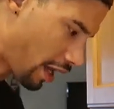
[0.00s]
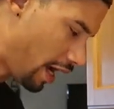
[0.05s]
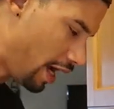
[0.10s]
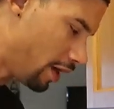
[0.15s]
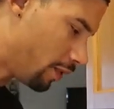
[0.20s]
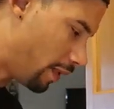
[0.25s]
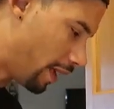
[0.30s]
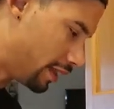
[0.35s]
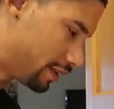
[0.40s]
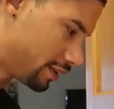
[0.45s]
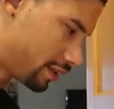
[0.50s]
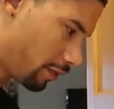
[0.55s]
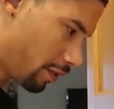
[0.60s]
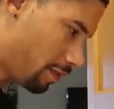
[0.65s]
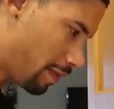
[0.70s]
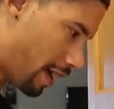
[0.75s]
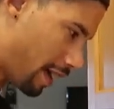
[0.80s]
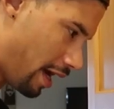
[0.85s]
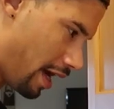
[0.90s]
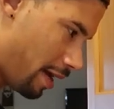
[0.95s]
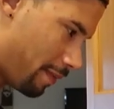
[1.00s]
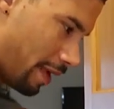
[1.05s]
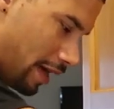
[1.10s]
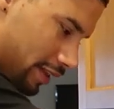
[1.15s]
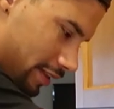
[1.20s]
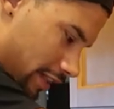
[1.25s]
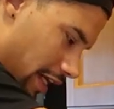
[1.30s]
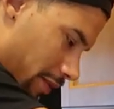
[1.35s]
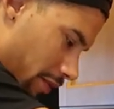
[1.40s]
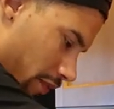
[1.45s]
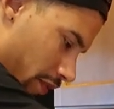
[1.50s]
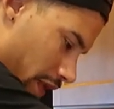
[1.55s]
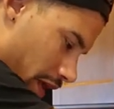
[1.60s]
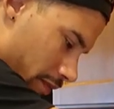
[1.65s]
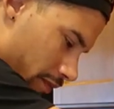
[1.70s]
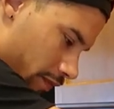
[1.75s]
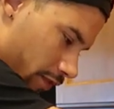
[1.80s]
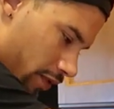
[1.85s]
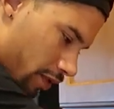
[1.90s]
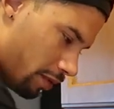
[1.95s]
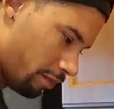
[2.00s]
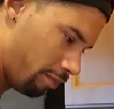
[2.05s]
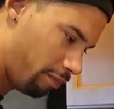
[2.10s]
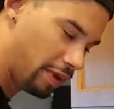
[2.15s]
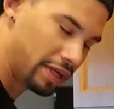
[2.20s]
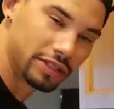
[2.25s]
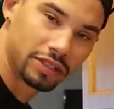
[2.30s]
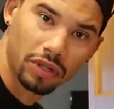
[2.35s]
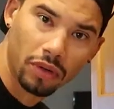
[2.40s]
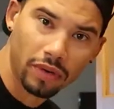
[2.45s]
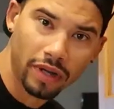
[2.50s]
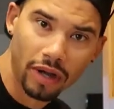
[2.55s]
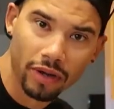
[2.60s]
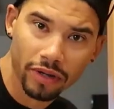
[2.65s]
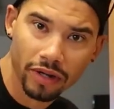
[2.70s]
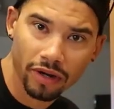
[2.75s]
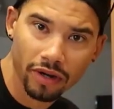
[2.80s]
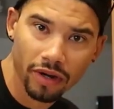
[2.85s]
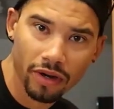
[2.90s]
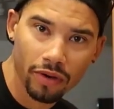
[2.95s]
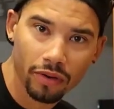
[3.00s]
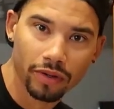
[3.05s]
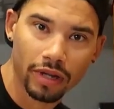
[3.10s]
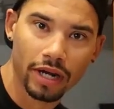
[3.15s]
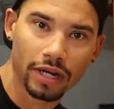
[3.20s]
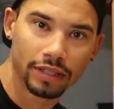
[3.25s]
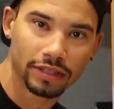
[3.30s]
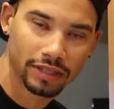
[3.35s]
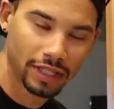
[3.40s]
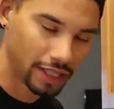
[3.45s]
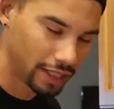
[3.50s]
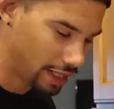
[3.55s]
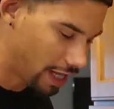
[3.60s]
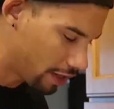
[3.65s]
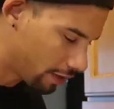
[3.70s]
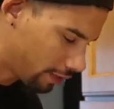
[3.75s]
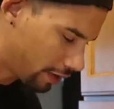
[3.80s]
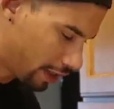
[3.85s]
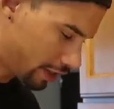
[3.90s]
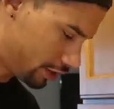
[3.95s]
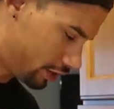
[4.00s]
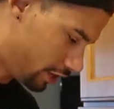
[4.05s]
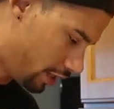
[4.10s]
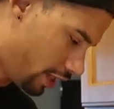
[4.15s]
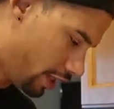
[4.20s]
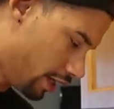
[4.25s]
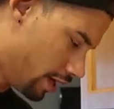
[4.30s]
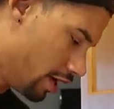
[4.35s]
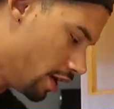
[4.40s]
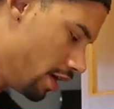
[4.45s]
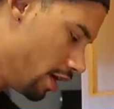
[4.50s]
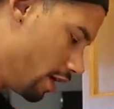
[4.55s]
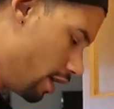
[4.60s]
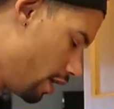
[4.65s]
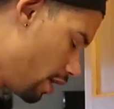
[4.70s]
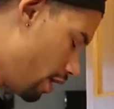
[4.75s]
Anyway, so we met up. I stayed with him for Big SoCal Euro down in San Diego last year.